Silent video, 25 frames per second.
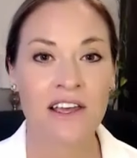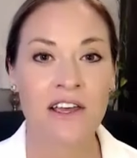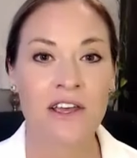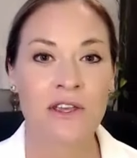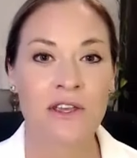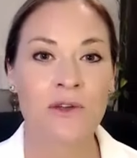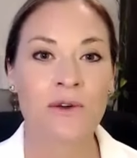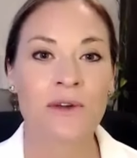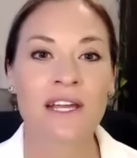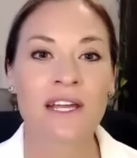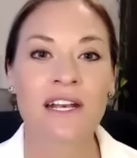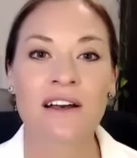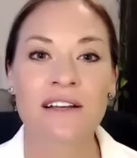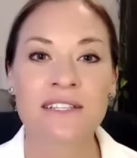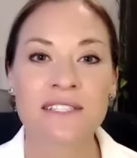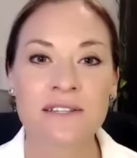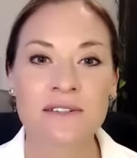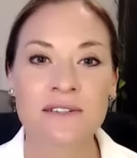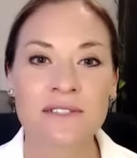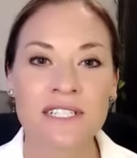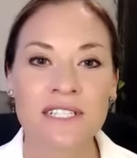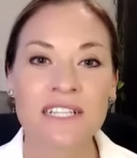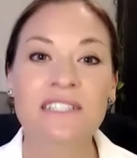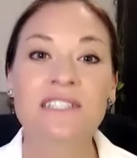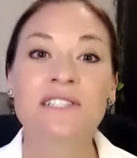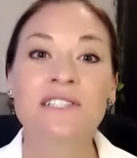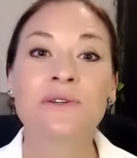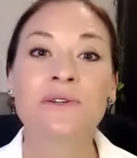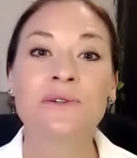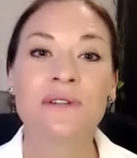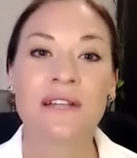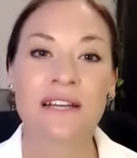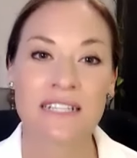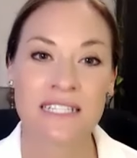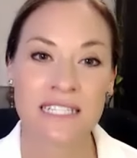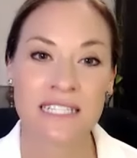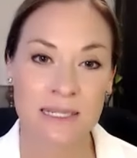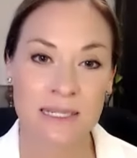You can also dilute
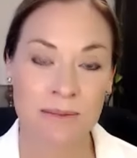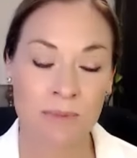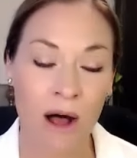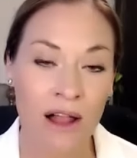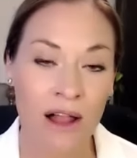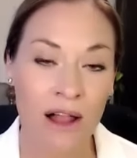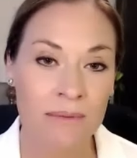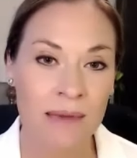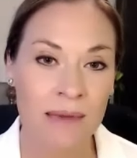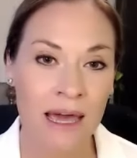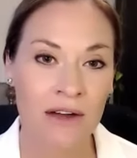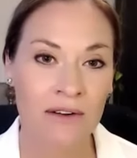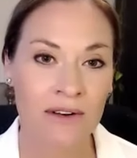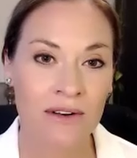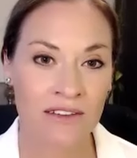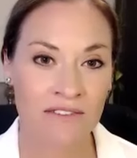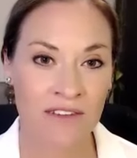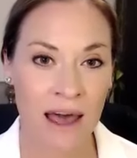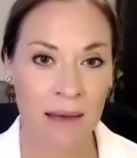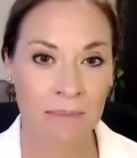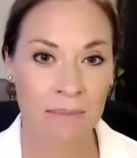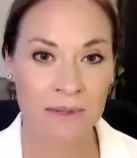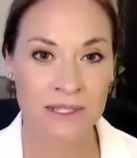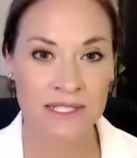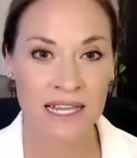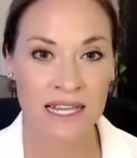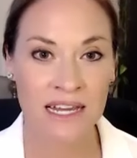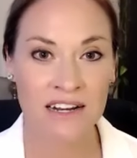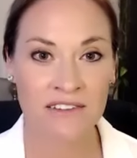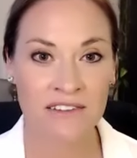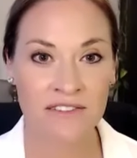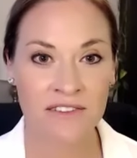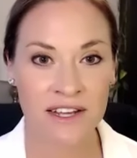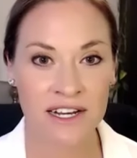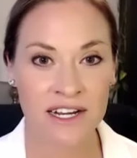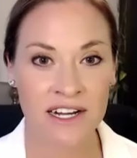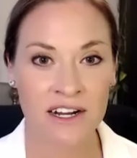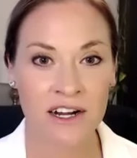a small amount of apple cider
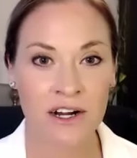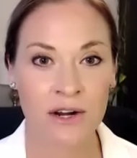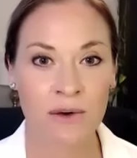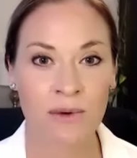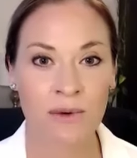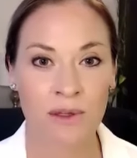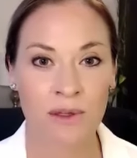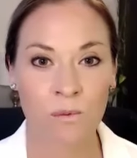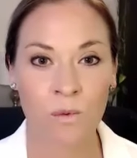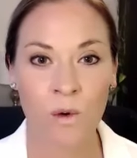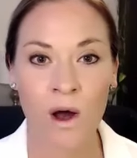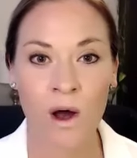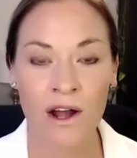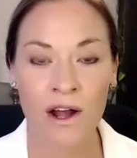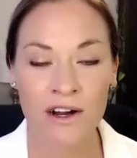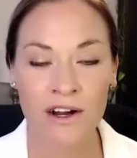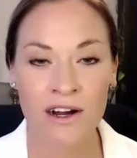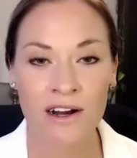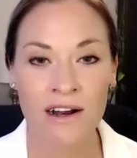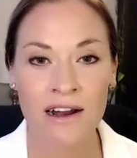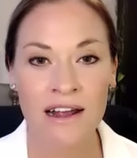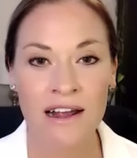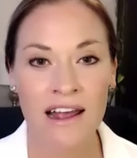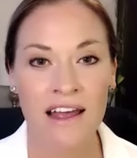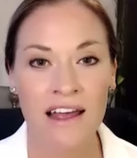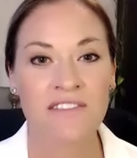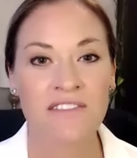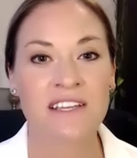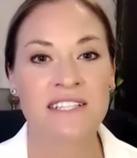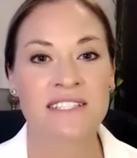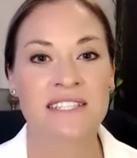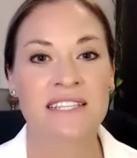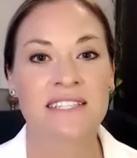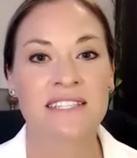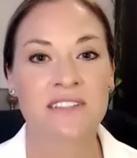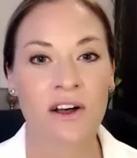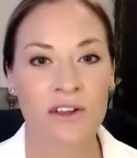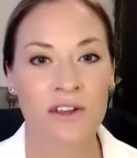vinegar with water if this
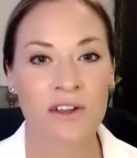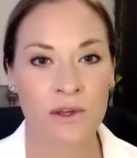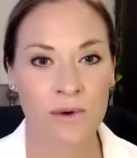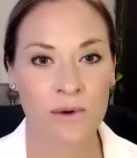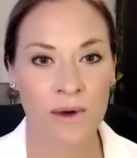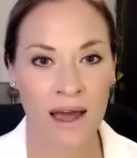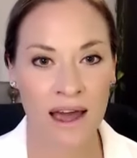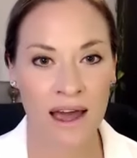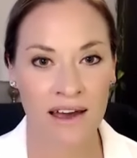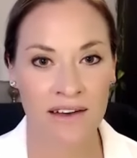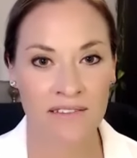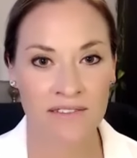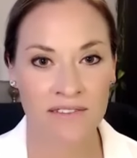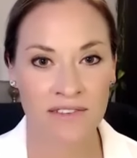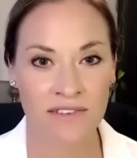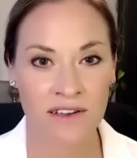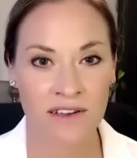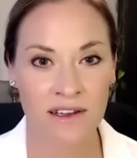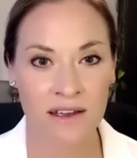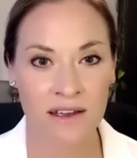is all you have.